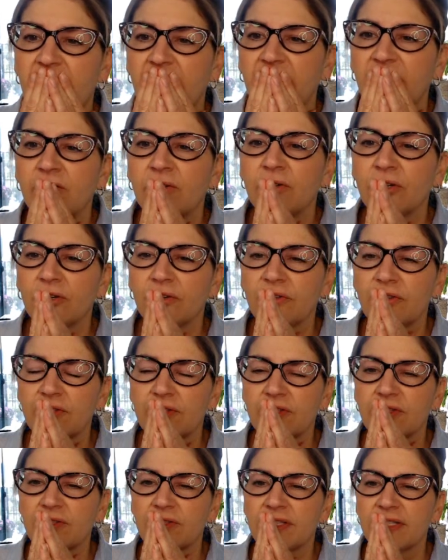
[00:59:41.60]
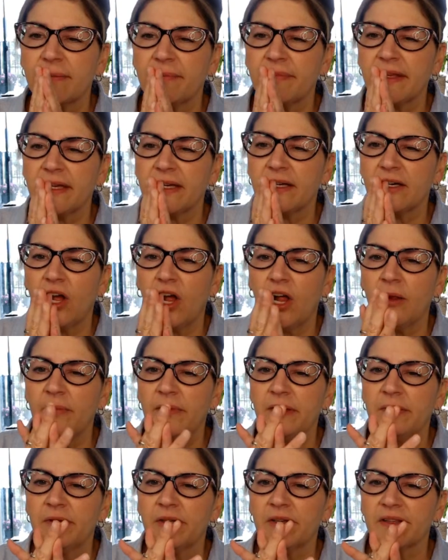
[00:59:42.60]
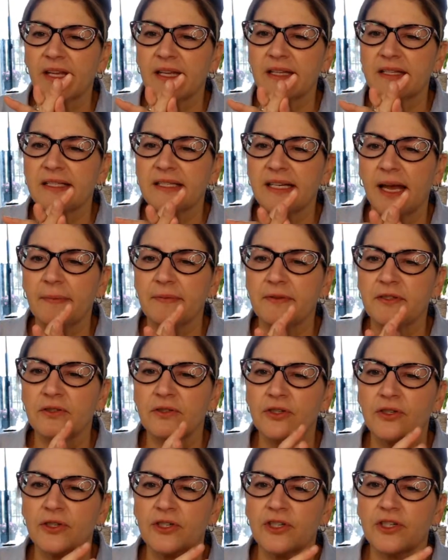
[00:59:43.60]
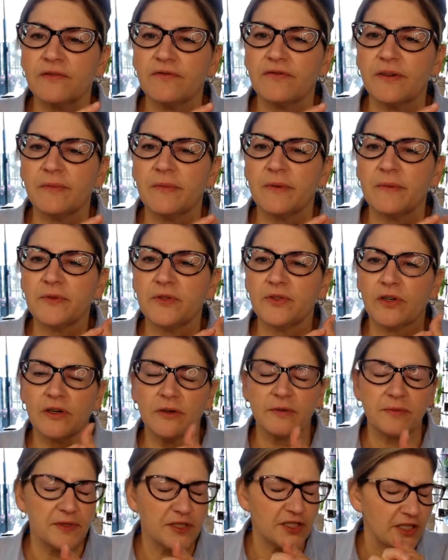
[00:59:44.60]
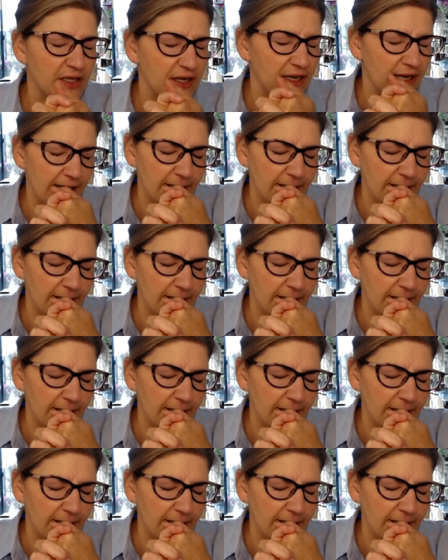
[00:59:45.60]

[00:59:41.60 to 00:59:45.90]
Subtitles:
You heard that there's something in almond milk that stops nutrition from absorption.